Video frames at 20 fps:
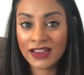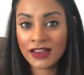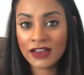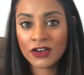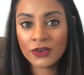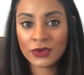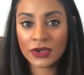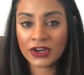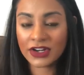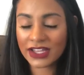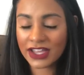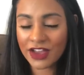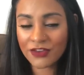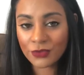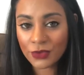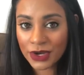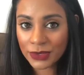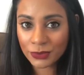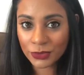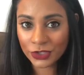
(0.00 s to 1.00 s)
We already have
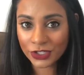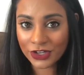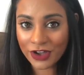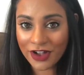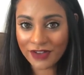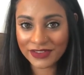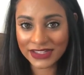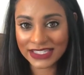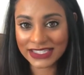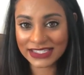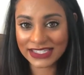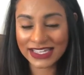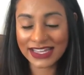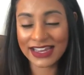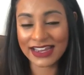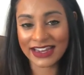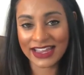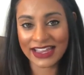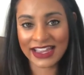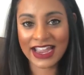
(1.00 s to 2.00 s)
one boy, obviously,
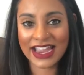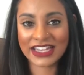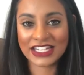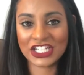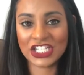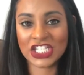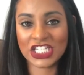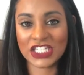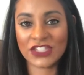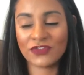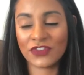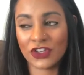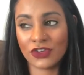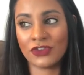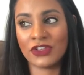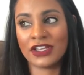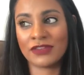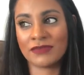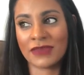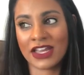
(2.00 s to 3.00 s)
and I kind of just feel
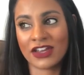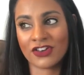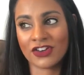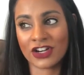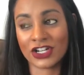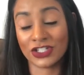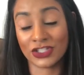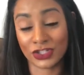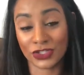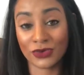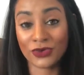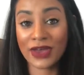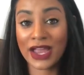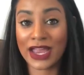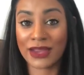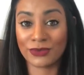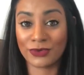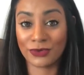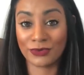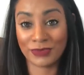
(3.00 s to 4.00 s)
in my heart and soul
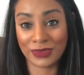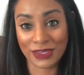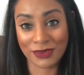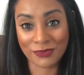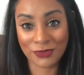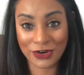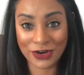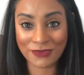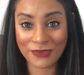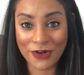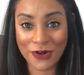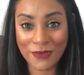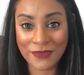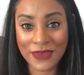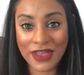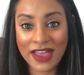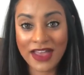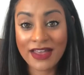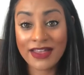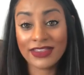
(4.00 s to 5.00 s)
I will be a boy mom.
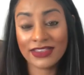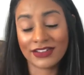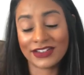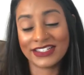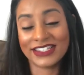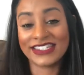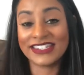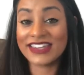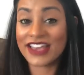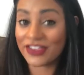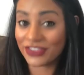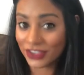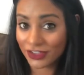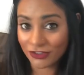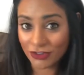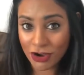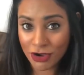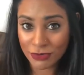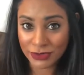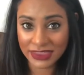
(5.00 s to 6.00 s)
There's nothing
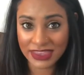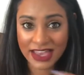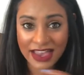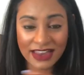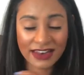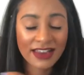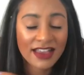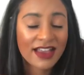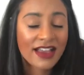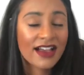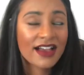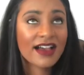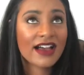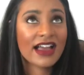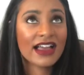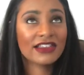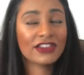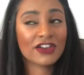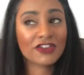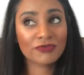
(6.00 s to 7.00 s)
wrong with that.
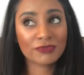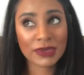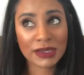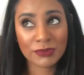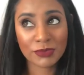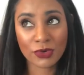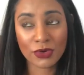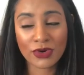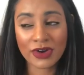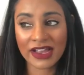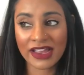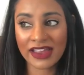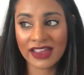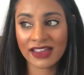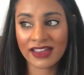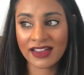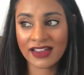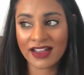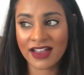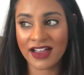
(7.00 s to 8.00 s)
I love my
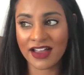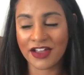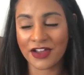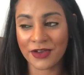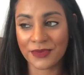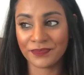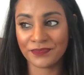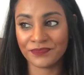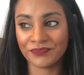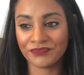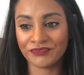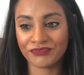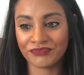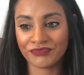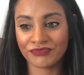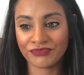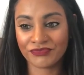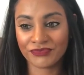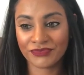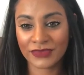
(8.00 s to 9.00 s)
boy.
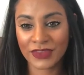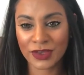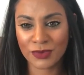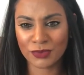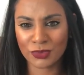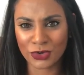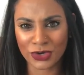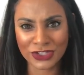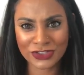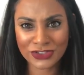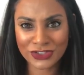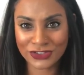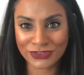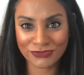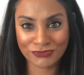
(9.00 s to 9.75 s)
Boys are